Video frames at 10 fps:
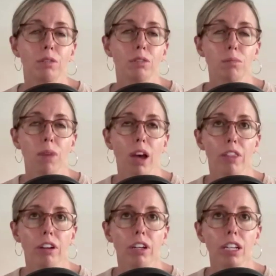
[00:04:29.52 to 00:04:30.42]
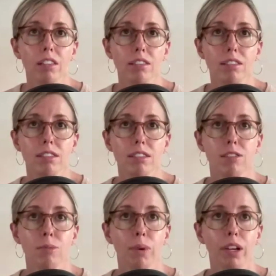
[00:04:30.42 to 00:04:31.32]
some other
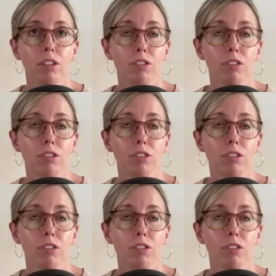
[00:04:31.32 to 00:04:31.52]
instances where